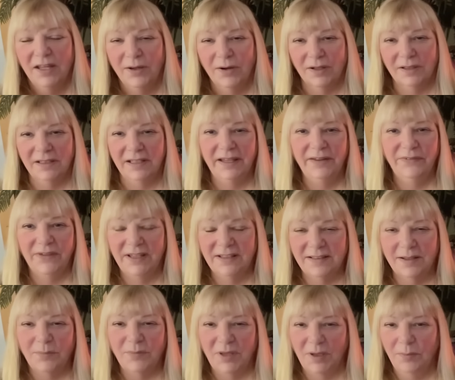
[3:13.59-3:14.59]
You're leaving
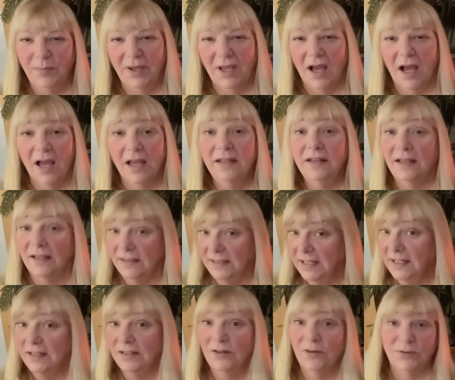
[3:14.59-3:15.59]
something behind. I
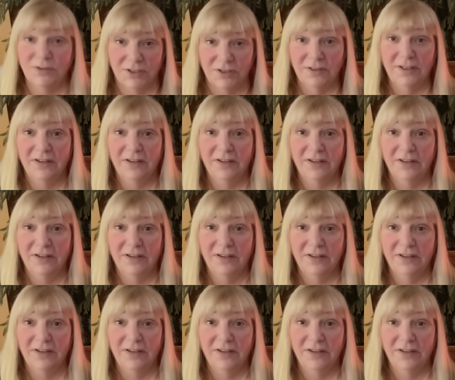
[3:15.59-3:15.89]
think I know what you're